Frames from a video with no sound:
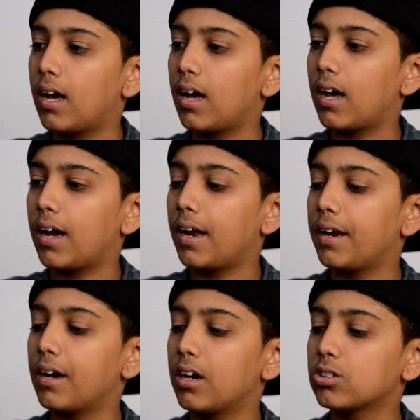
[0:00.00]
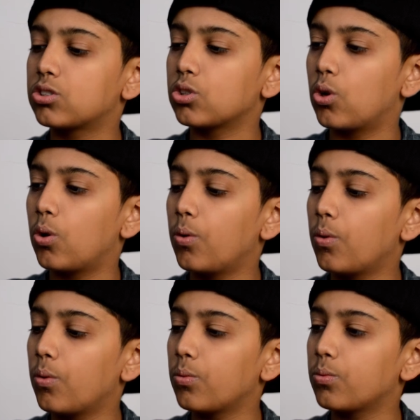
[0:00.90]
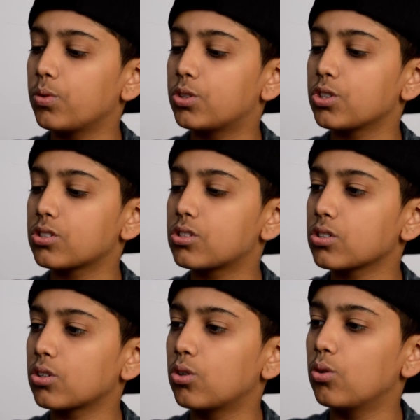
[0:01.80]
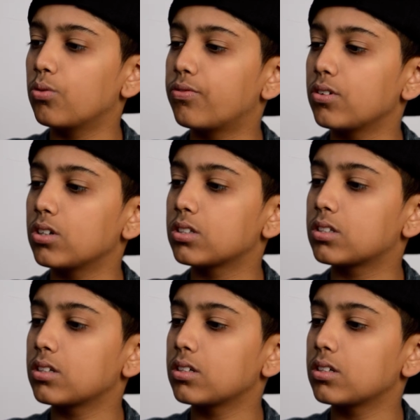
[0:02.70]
and so we just go first